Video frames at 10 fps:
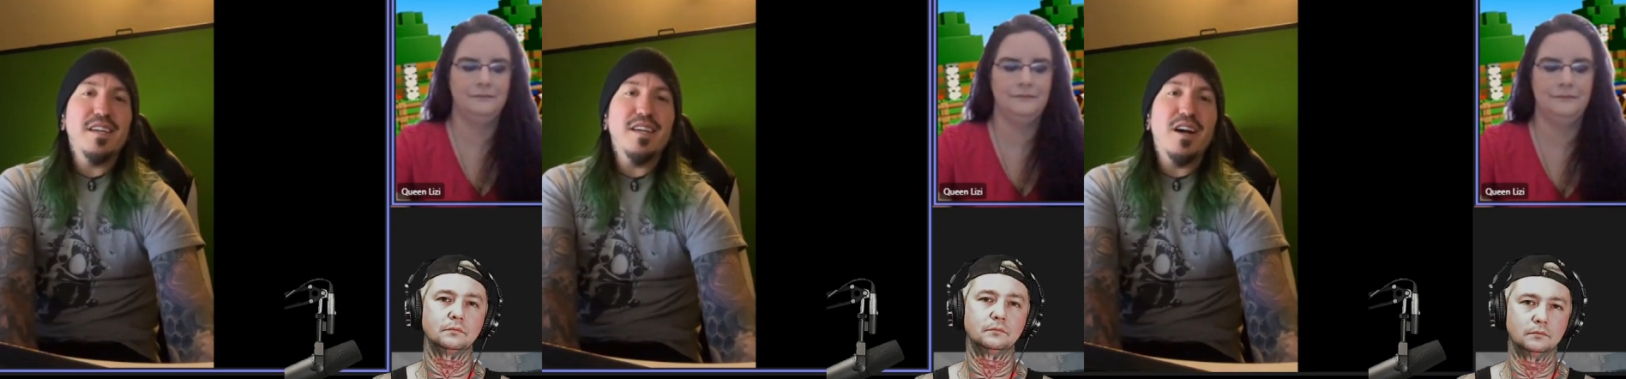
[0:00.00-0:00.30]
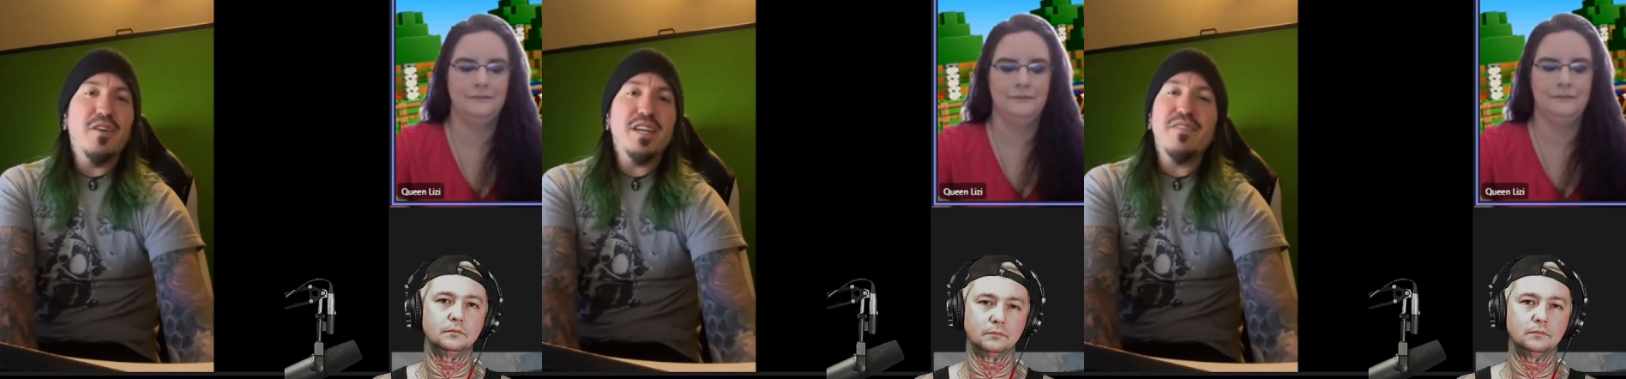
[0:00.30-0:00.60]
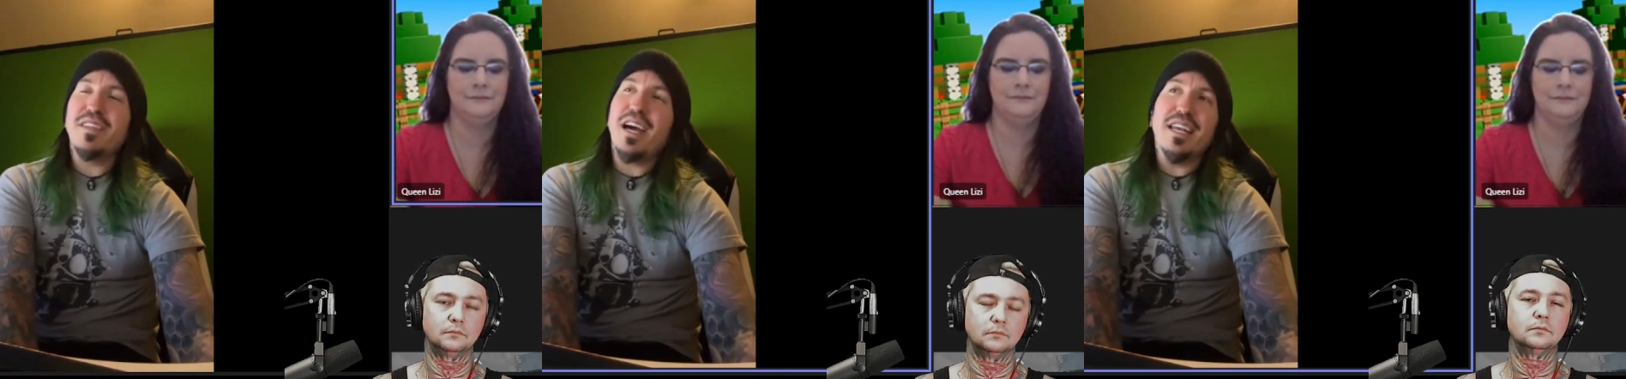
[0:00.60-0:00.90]
Speaker 1: You know,
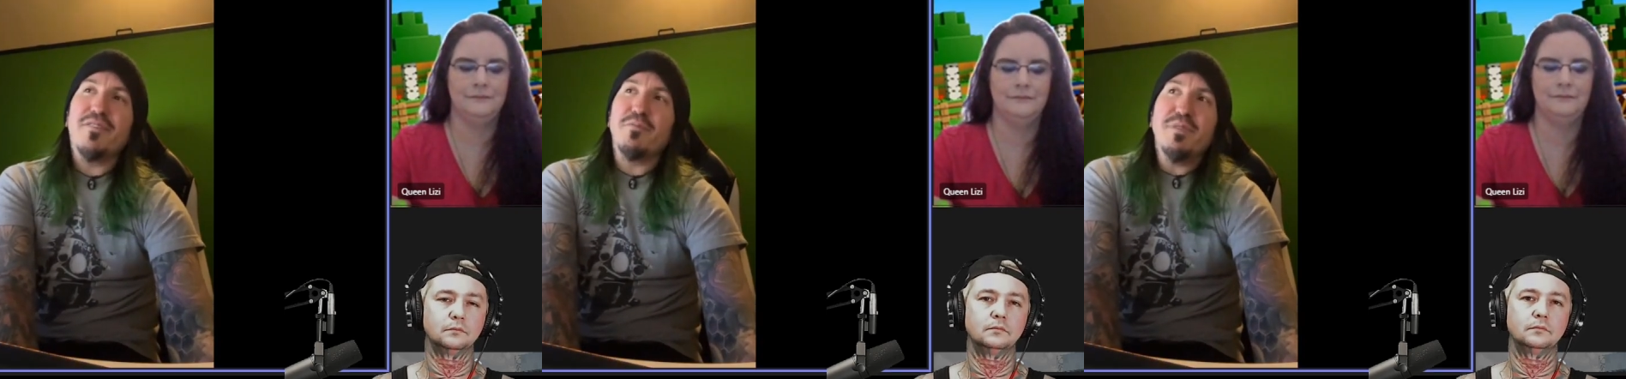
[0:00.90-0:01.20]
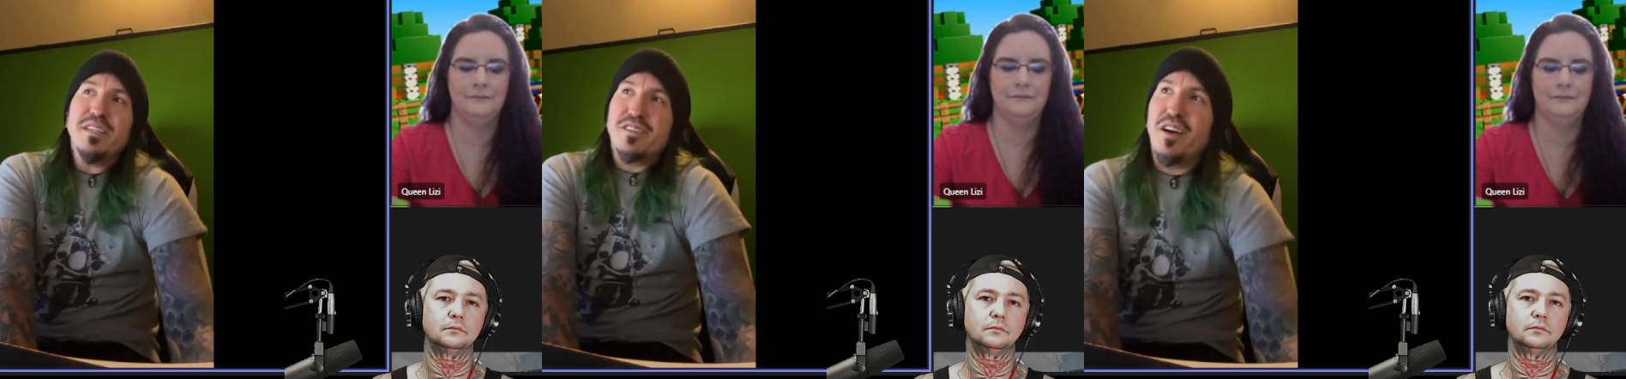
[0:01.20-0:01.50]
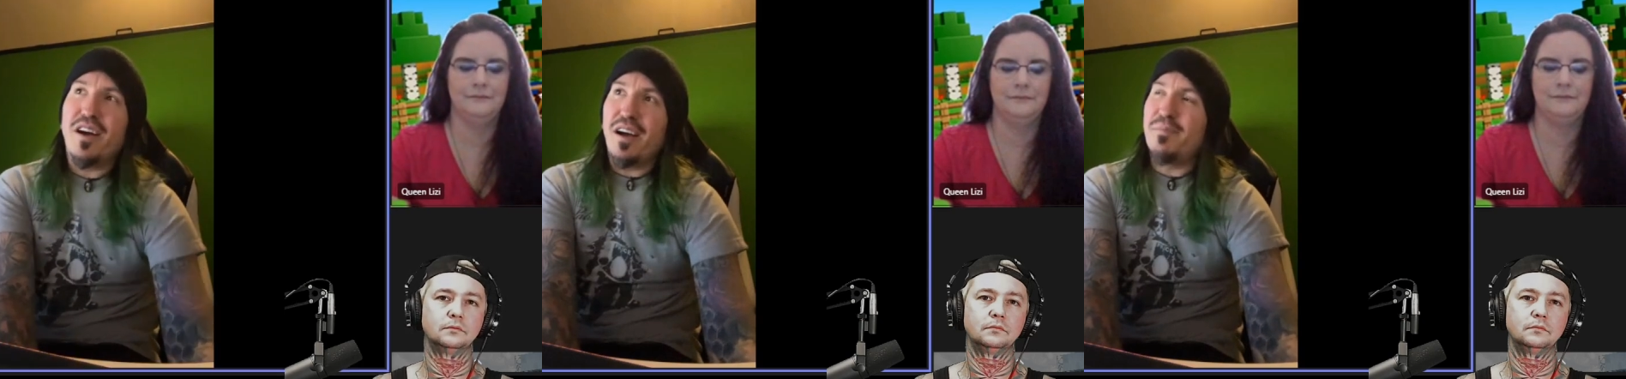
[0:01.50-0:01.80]
and even that Never Be
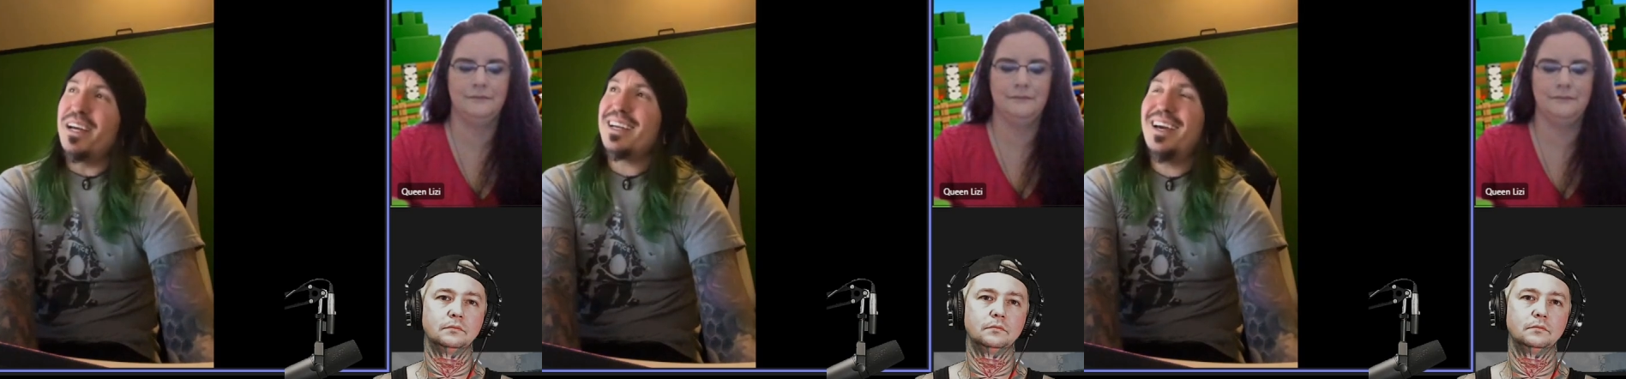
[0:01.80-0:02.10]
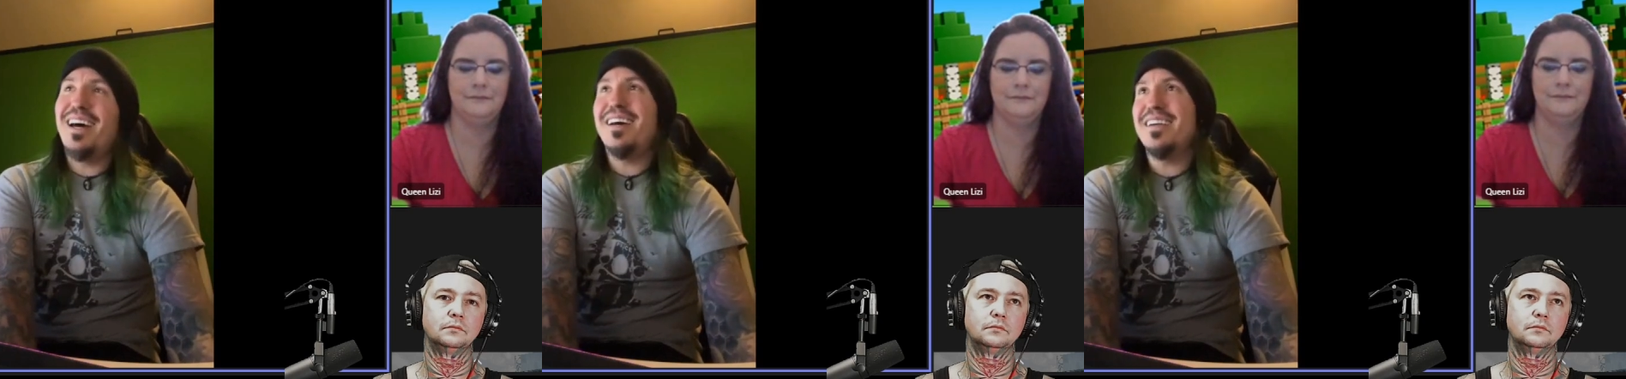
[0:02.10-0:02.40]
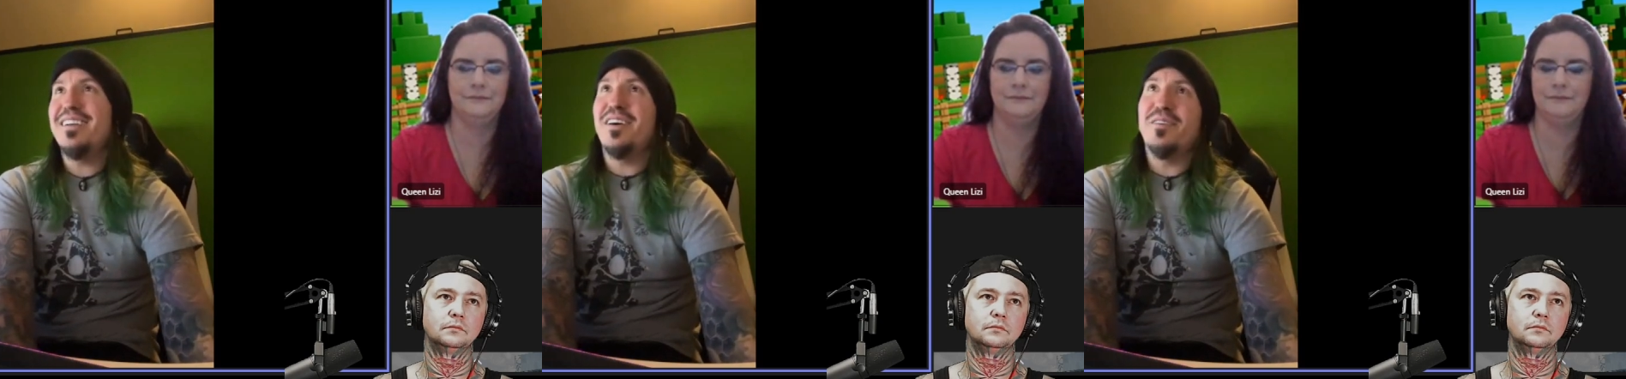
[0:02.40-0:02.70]
song, I'm like,
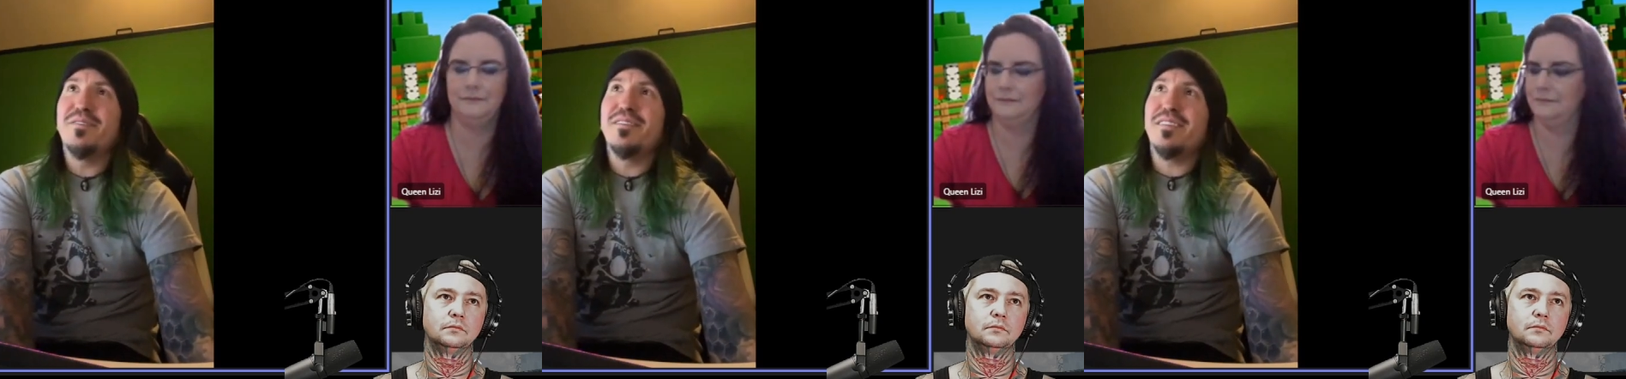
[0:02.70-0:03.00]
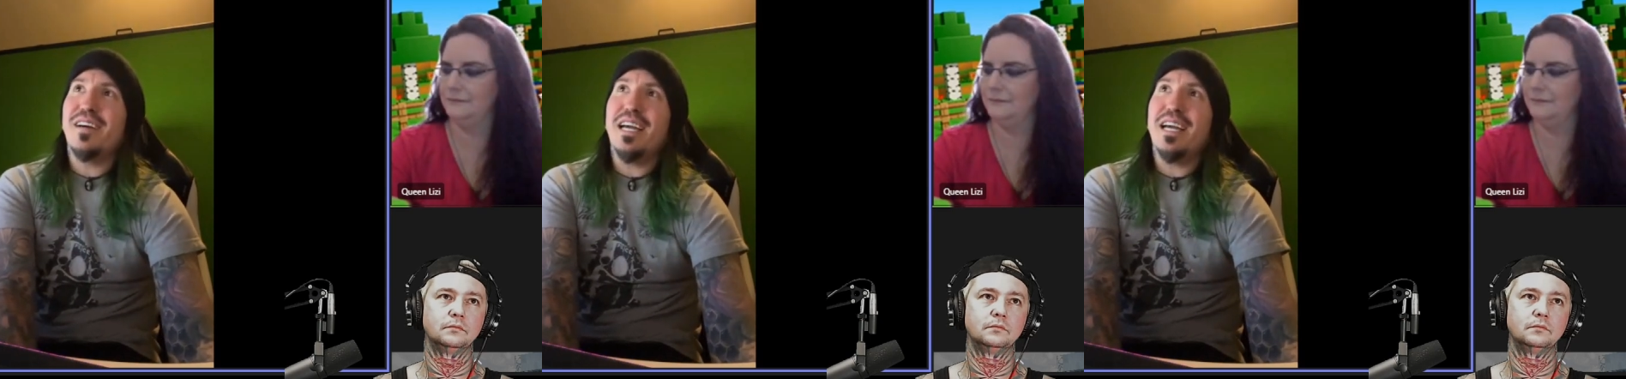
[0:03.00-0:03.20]
ah, you know,